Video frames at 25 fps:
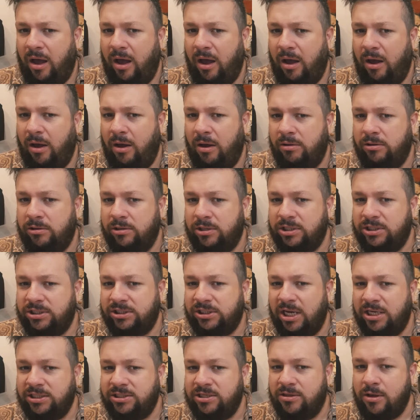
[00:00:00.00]
Oh, look at the
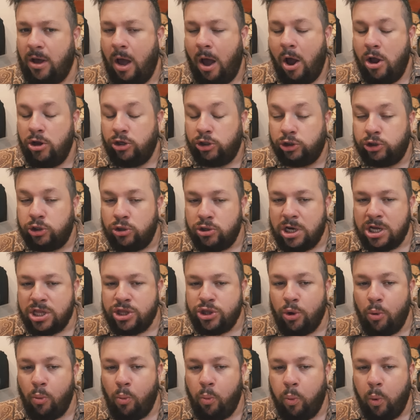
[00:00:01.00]
size of the... Look at
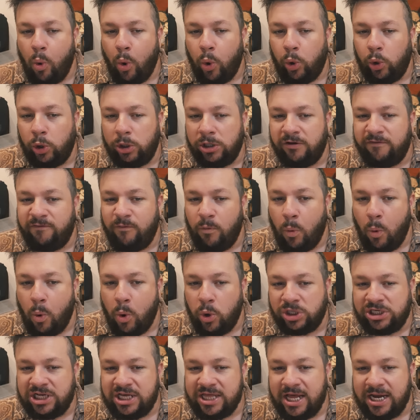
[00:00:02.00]
the wall of
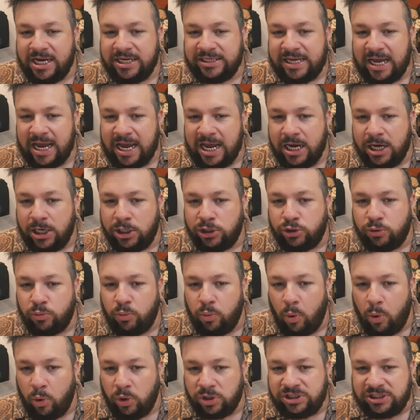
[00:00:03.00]
water that is heading
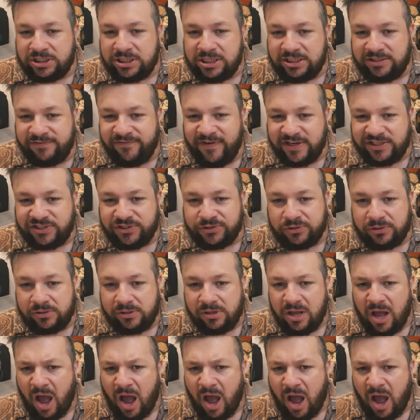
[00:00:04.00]
towards this vessel.